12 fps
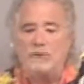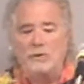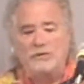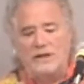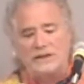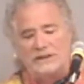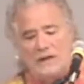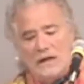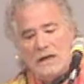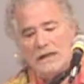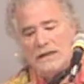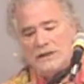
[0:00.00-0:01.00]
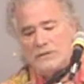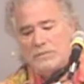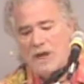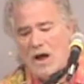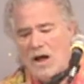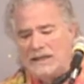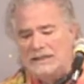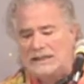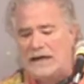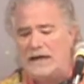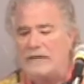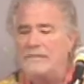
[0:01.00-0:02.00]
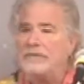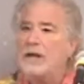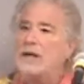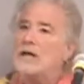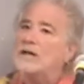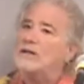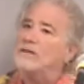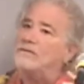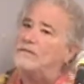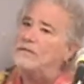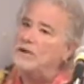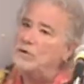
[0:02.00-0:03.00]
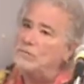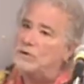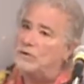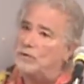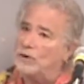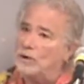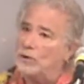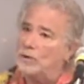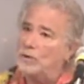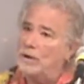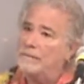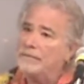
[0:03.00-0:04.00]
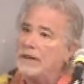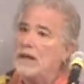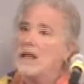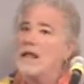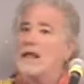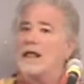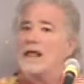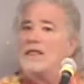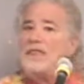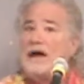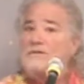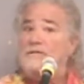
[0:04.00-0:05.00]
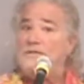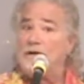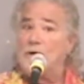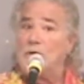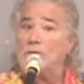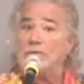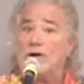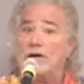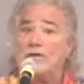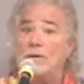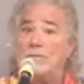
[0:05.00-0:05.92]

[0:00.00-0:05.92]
that wrote this blog said, the film crew that filmed